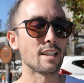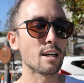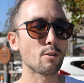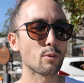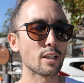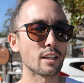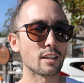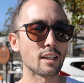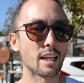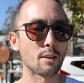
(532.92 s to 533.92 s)
Now we are
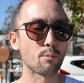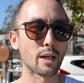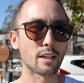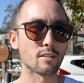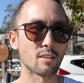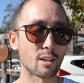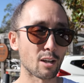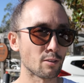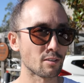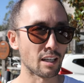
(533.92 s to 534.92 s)
going to head back to the
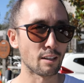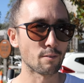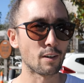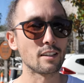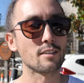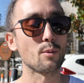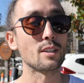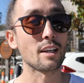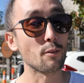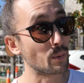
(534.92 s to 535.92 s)
coast and find somewhere
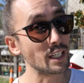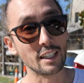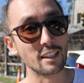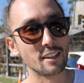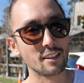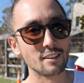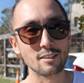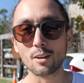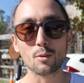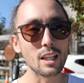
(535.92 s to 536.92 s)
to have a picnic.
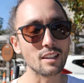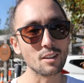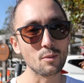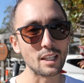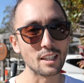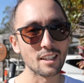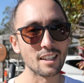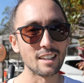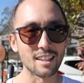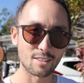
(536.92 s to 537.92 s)
Don't know where that's going to be.
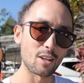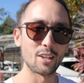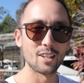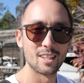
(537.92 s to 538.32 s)
Let's go.